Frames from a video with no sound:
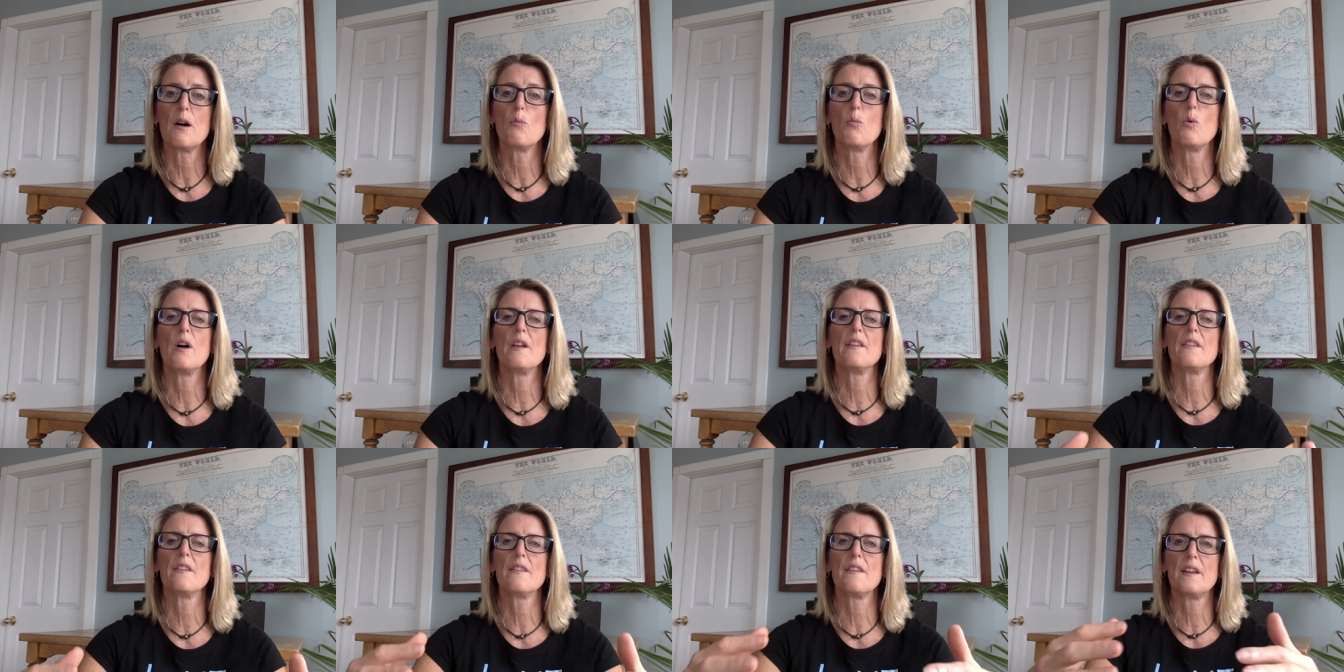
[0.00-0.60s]

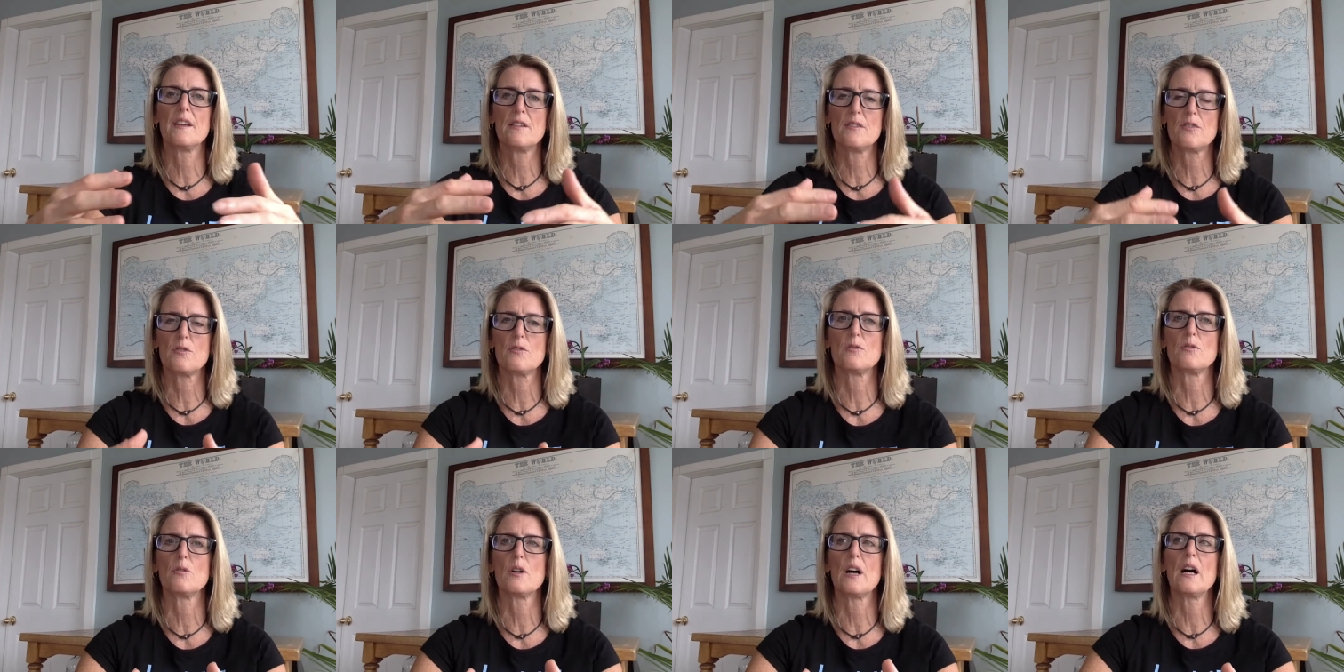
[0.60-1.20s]
what they
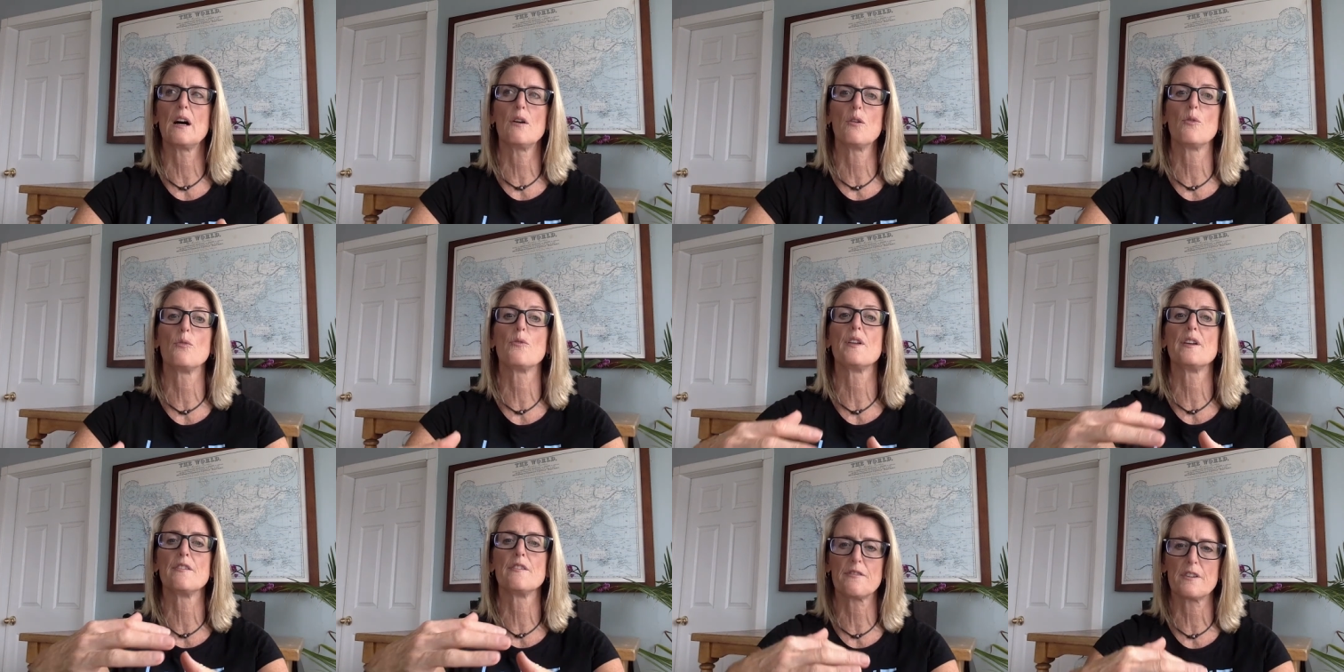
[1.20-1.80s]
do, how
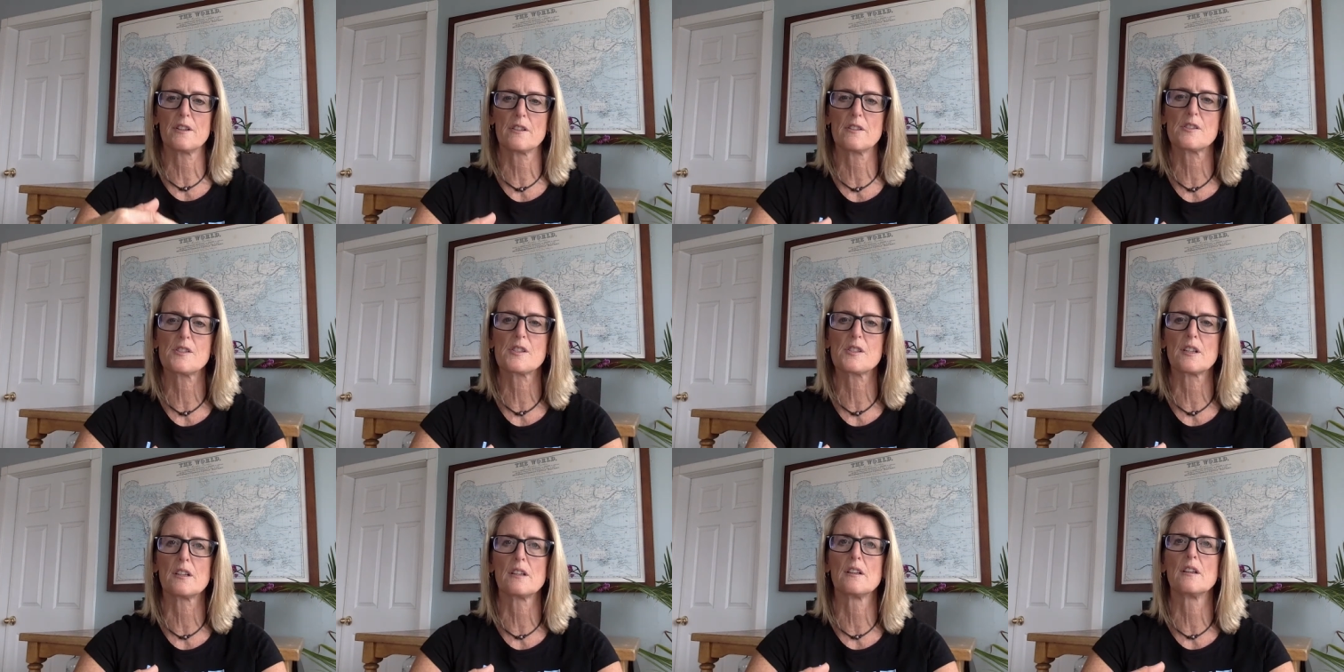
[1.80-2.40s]
they
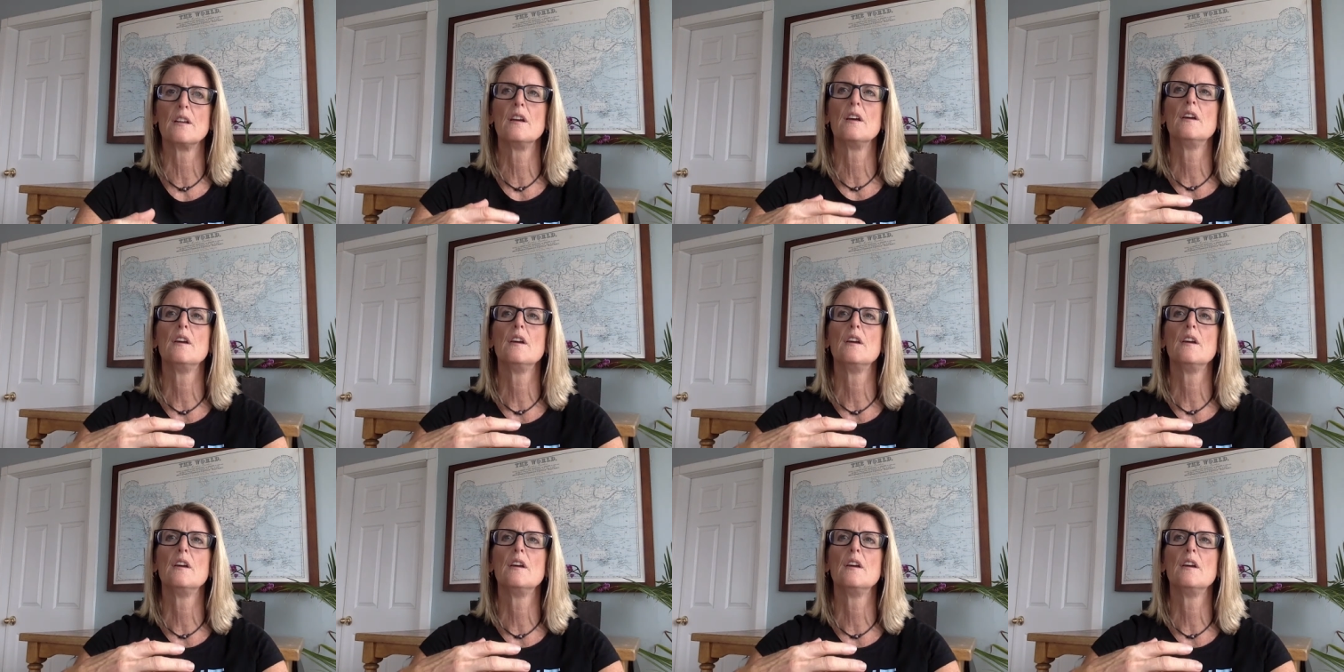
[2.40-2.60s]
function,